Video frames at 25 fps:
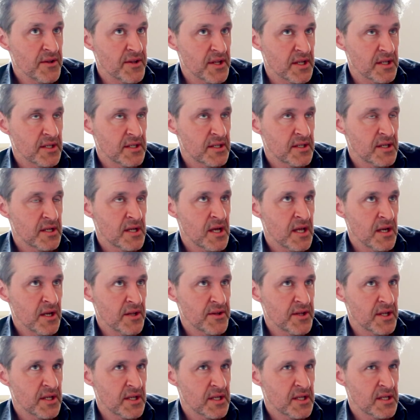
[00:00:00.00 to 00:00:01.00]
I think
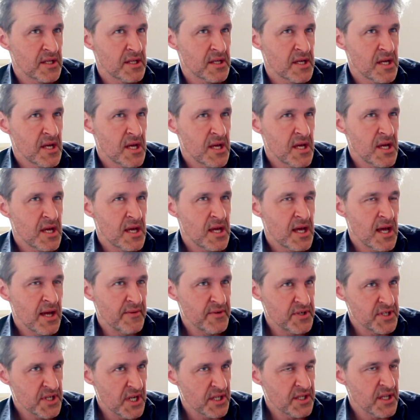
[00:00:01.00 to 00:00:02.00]

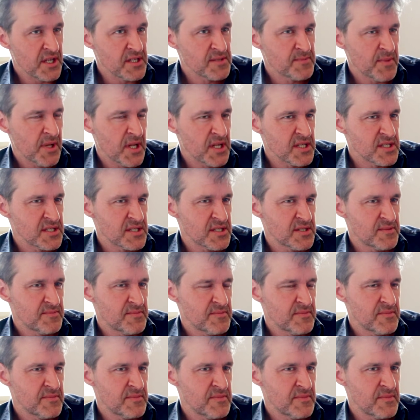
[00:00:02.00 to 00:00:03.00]
having done those plays,
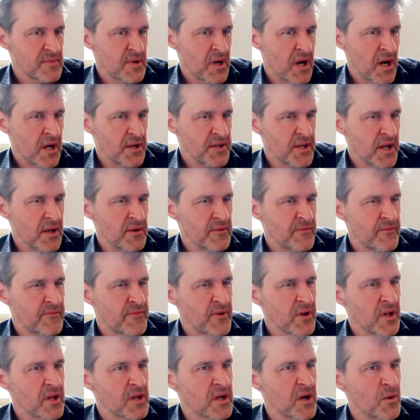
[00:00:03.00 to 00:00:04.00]
I don't
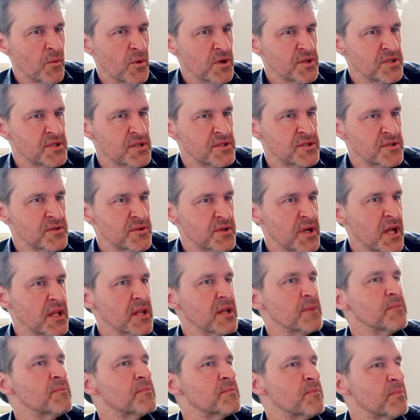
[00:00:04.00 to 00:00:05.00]
feel like I want to do
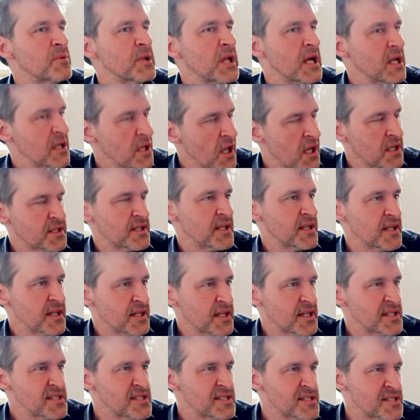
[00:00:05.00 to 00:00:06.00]
another play like that,
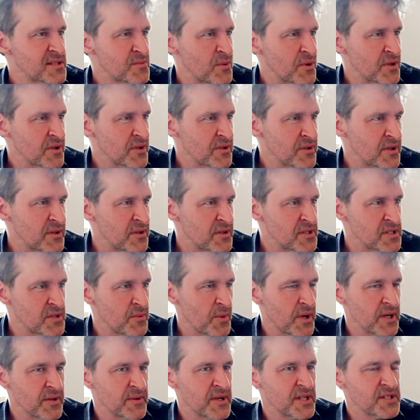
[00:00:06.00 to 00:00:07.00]
I guess, is the way
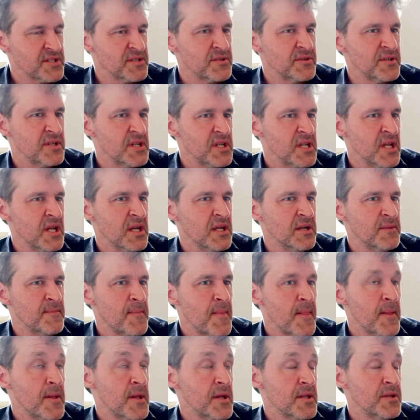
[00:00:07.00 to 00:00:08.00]
I answer it.
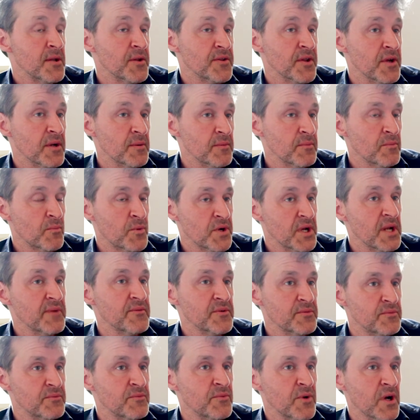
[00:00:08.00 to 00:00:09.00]
Not that I would
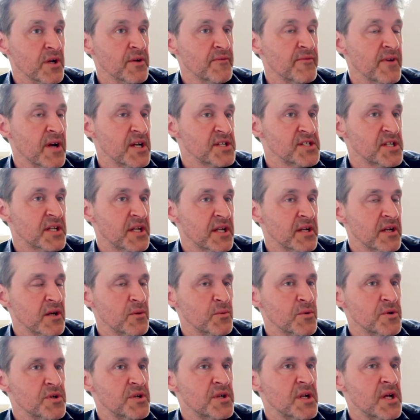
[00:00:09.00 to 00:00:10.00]
never write a farce again, I
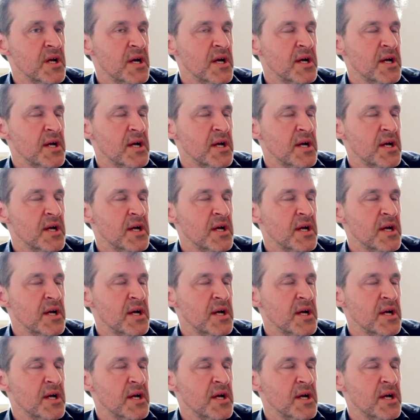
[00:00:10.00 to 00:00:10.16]
would.